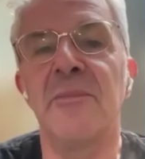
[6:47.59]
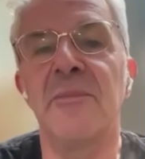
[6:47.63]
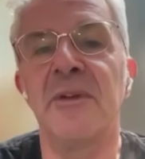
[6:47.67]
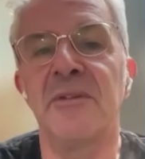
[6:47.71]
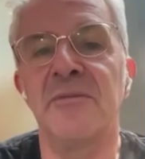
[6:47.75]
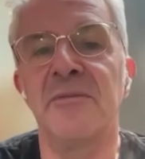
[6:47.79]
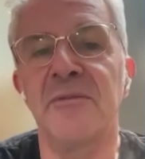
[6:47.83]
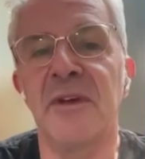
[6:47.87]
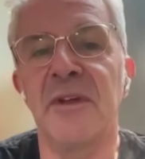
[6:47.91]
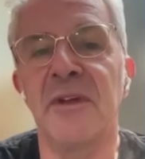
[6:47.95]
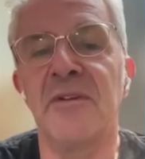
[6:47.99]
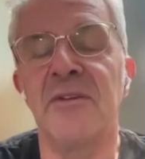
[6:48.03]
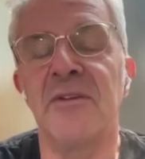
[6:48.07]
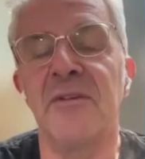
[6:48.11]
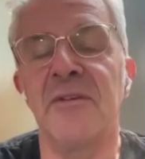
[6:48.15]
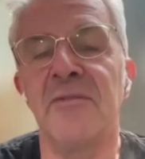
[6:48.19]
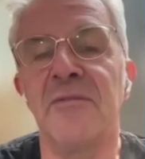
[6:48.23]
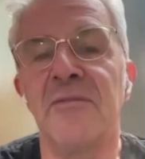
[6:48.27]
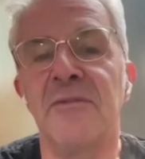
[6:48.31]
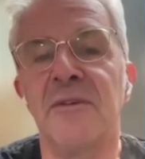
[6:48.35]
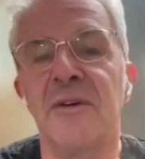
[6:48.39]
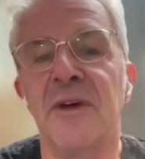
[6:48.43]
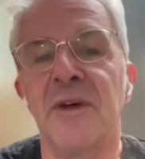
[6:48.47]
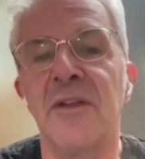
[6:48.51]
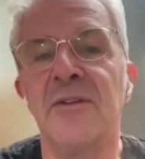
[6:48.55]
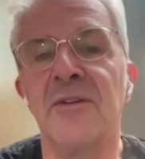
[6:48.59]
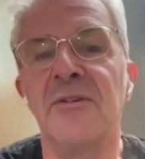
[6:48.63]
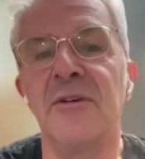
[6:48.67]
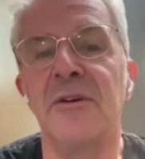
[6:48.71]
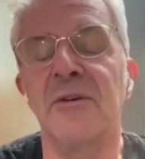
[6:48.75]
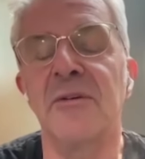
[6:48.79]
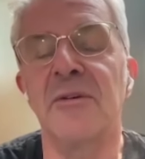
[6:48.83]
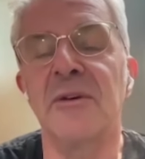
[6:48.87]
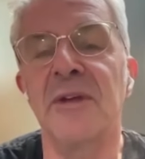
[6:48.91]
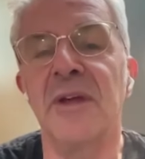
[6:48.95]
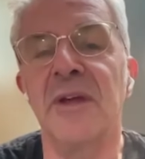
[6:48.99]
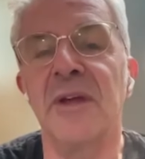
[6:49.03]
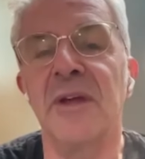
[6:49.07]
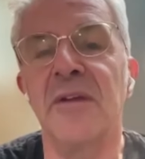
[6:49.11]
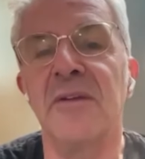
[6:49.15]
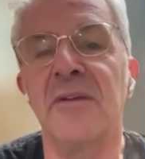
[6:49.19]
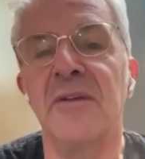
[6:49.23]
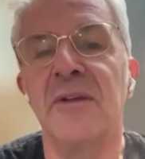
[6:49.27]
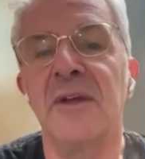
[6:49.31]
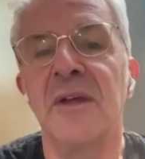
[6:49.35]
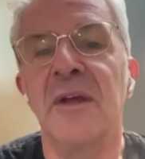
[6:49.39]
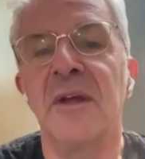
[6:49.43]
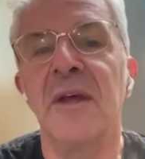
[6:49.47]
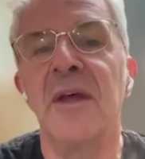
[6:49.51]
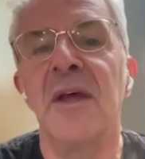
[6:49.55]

be inventive and to create.